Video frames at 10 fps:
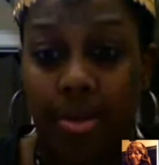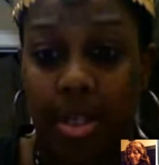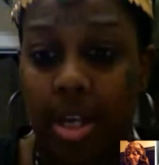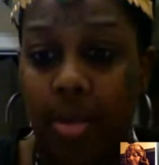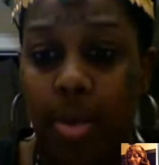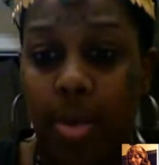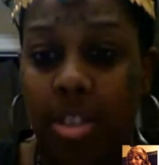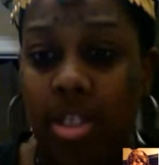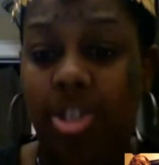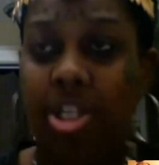And it wasn't
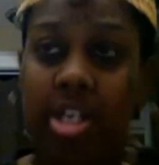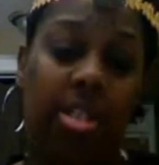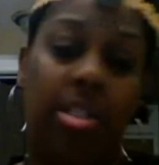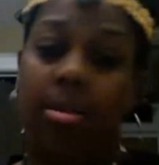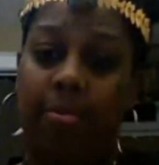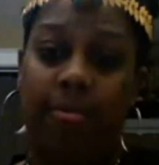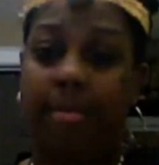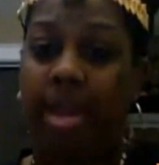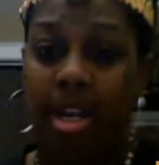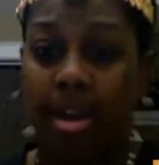just
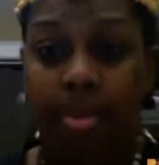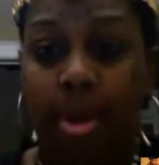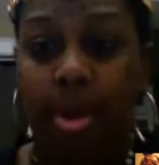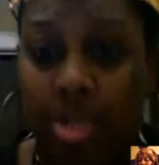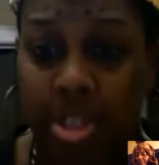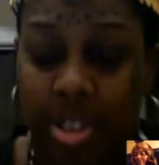making a purchase.